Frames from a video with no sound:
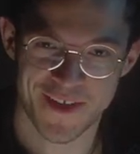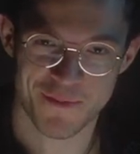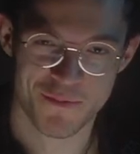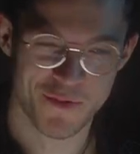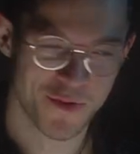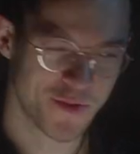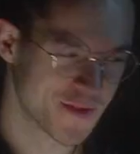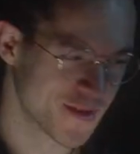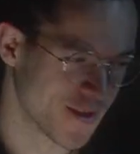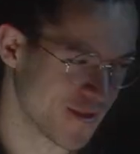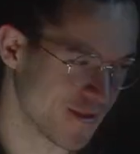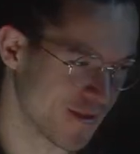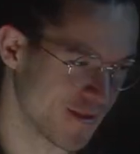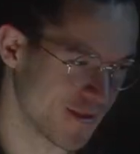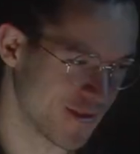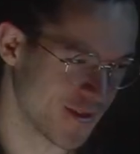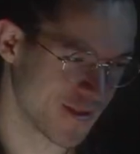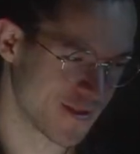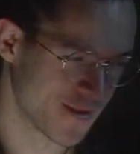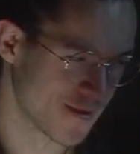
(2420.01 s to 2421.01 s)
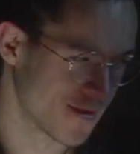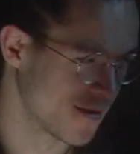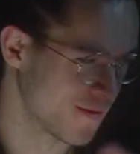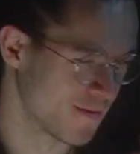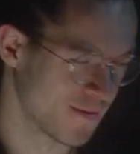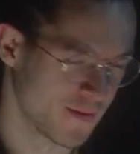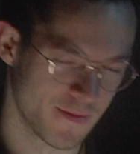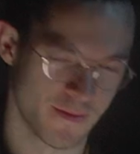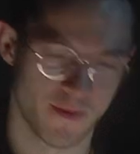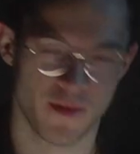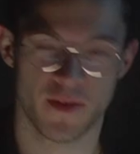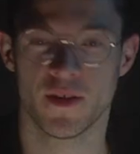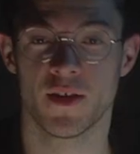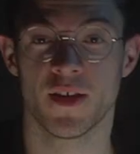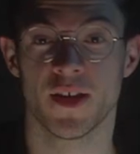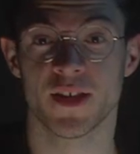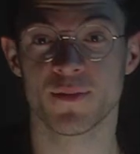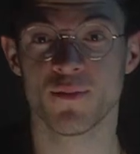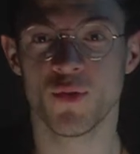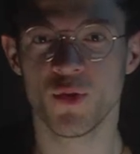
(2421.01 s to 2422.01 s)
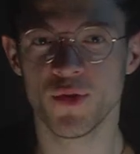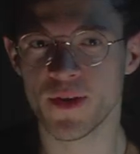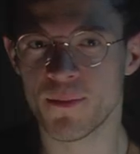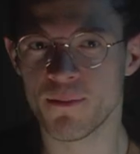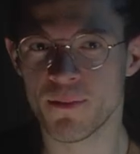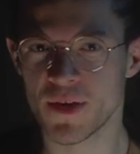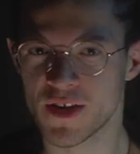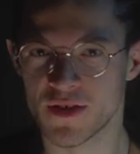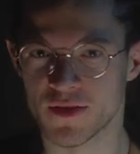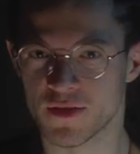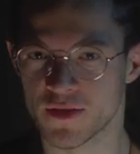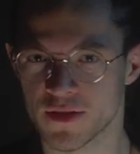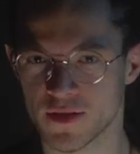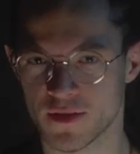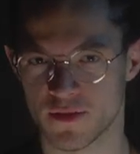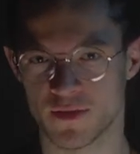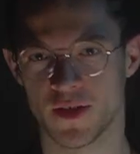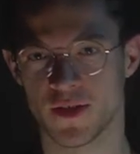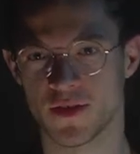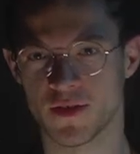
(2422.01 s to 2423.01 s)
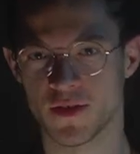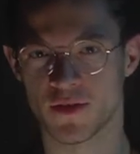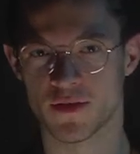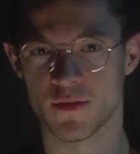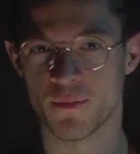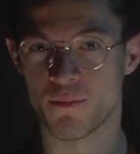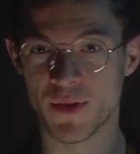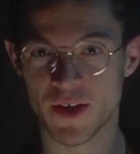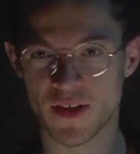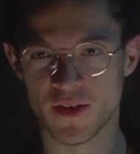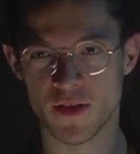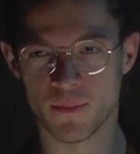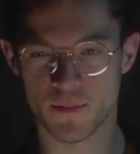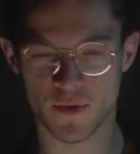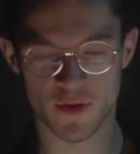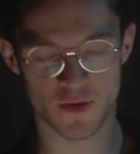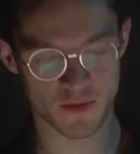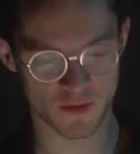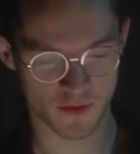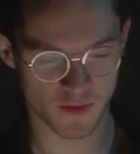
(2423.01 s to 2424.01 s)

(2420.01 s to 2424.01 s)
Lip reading: because it's more than millions, right? It's a big number,